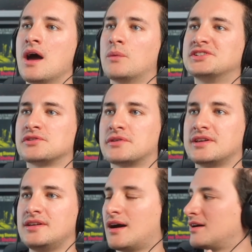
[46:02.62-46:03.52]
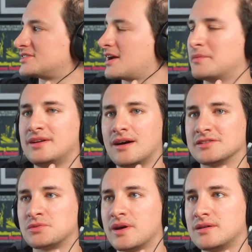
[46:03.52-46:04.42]
we talking yards? How many
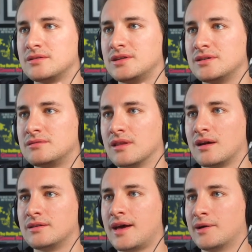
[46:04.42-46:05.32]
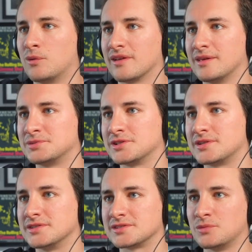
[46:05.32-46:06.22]
yards away could you like nail one of them
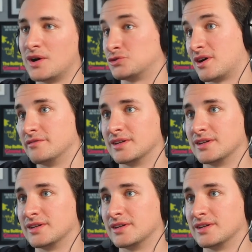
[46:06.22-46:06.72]
suckers while driving?